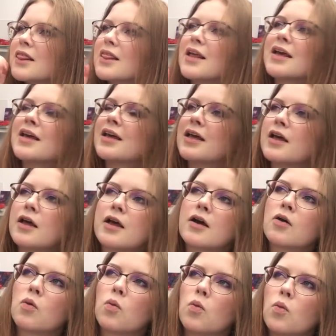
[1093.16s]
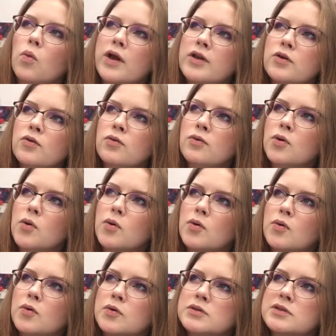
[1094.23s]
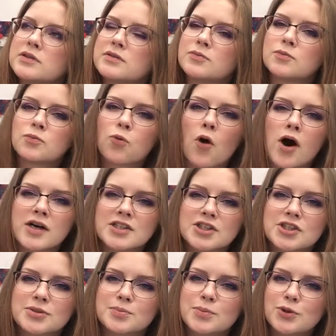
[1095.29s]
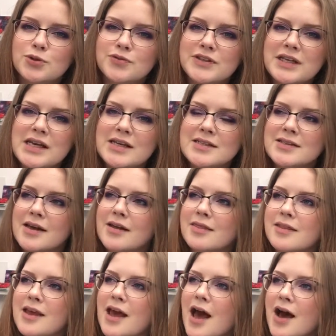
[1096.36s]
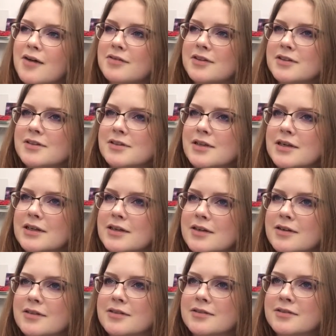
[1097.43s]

like when you watch movies and they have this like